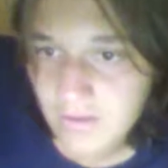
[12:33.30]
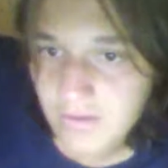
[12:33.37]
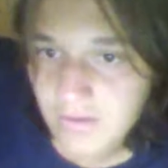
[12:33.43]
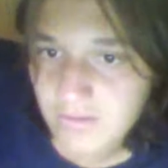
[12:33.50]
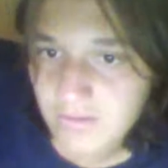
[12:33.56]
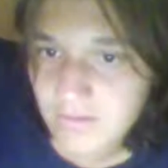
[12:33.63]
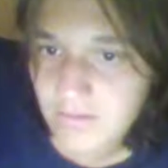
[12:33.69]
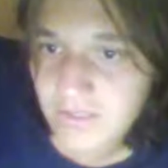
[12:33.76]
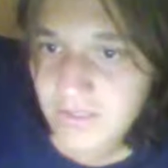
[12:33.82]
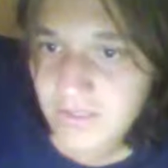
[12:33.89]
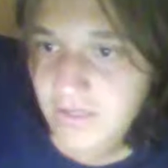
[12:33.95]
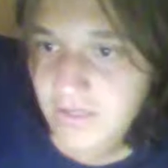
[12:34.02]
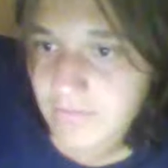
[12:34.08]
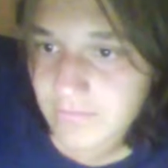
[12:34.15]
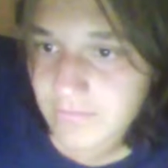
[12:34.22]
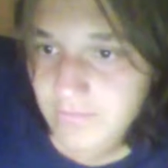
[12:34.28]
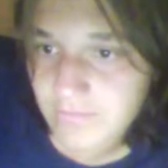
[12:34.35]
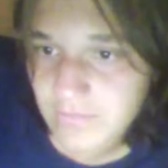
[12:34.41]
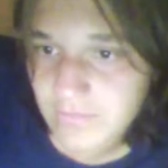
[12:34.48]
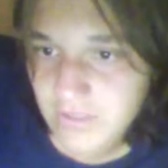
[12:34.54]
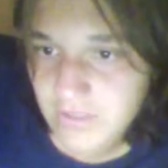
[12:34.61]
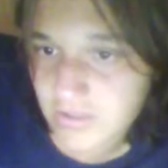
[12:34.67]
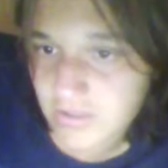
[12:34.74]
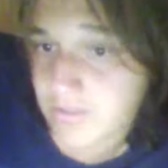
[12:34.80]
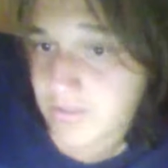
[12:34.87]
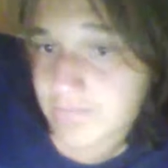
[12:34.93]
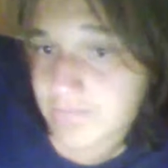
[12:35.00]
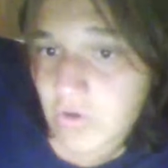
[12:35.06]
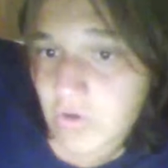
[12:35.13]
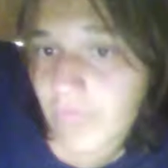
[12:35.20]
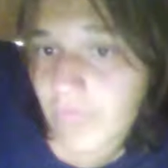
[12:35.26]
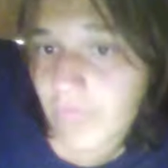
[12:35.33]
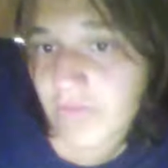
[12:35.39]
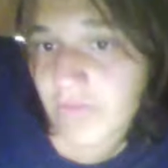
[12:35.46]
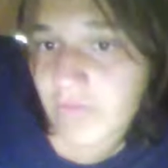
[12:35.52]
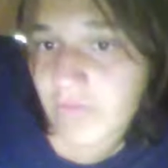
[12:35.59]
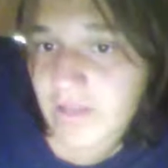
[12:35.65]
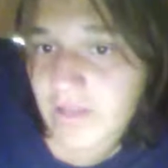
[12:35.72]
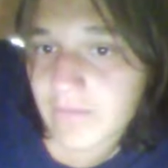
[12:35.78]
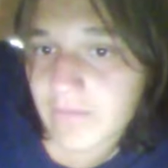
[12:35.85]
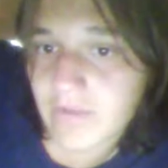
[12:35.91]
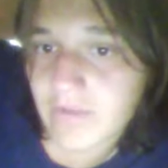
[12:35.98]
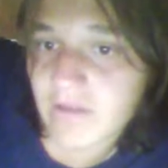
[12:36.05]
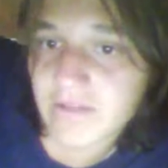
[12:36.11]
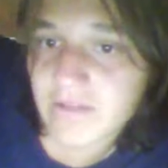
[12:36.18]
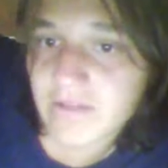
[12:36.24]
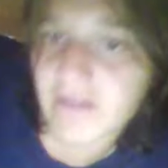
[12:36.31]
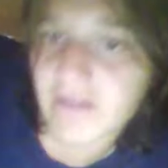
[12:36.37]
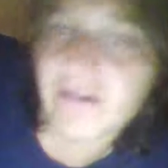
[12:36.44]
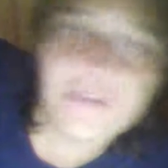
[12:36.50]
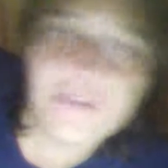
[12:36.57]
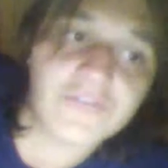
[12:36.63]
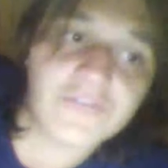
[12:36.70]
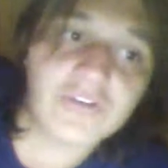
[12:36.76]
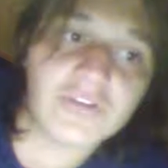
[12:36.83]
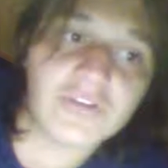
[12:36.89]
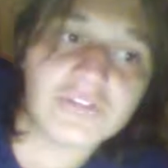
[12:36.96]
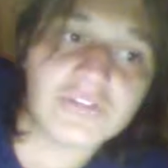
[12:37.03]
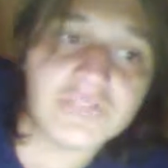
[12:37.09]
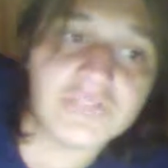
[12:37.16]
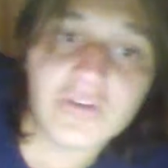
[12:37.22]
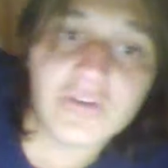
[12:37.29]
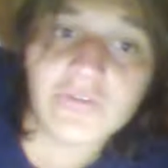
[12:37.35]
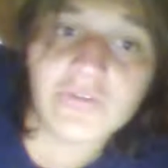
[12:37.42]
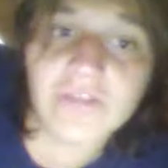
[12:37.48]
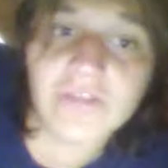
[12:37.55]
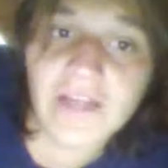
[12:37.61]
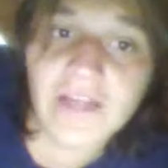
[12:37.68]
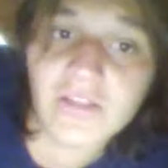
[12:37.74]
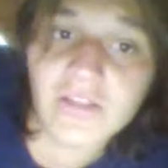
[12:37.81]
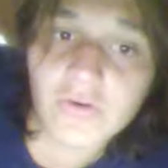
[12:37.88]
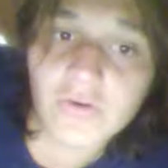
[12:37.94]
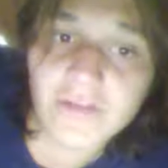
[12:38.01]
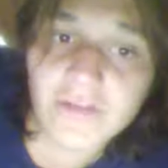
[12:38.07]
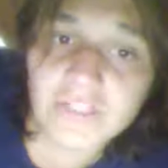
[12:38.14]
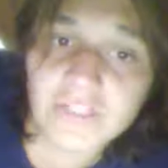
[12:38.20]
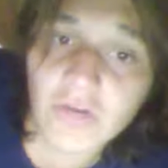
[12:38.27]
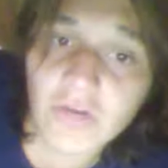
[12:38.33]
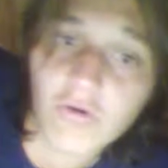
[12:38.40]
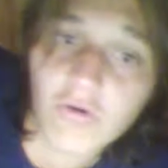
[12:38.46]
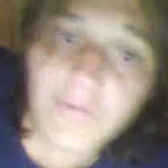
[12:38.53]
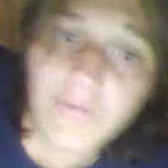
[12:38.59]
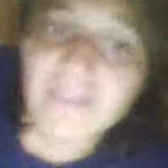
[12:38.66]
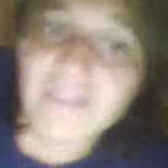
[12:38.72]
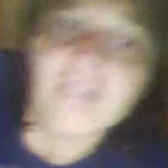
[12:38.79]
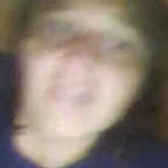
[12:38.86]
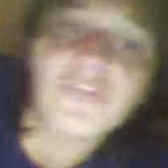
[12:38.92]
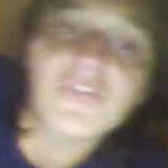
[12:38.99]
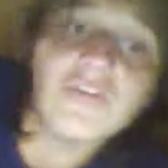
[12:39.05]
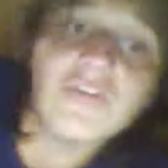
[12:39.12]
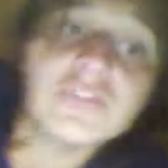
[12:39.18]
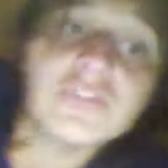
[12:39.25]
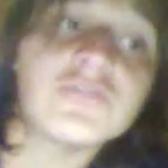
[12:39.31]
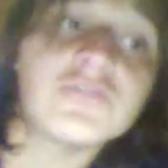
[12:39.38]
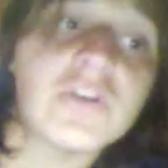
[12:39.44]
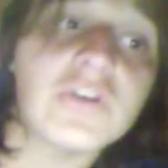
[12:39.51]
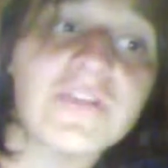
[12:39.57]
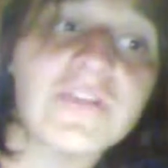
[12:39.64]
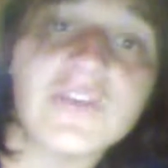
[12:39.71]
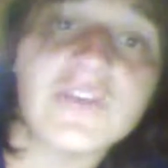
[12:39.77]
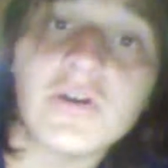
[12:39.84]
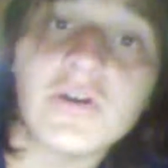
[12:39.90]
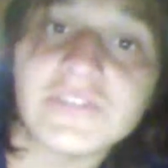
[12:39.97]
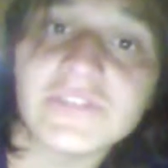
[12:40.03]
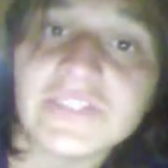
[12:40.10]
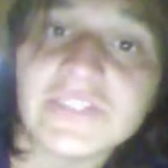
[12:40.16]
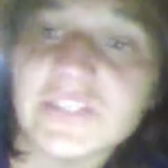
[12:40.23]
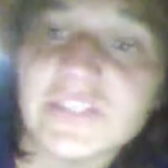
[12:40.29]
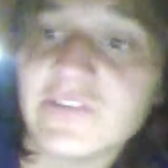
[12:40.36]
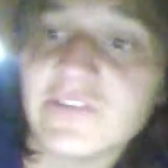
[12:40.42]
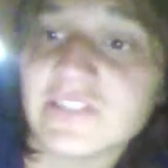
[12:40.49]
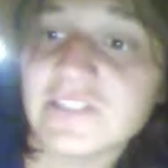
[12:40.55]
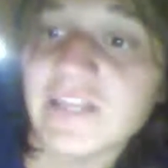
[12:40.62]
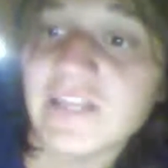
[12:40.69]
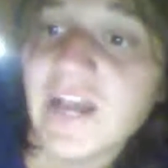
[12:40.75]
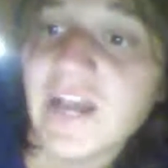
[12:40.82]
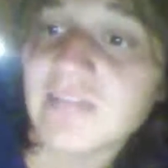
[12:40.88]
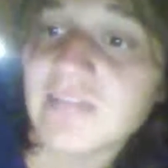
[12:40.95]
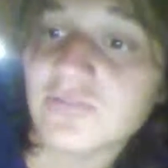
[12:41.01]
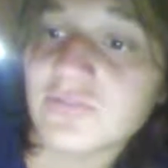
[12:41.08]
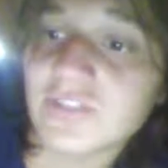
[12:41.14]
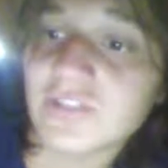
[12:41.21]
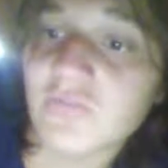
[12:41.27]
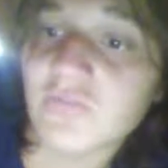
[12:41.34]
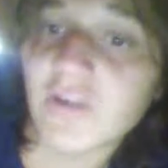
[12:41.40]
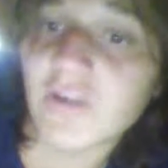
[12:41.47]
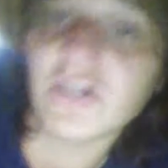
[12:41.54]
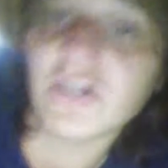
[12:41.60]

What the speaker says: Okay? Hopefully we get... Yeah, and for those who don't know what an alicorn is, or mainly for those who don't even know what this series is, as we just went,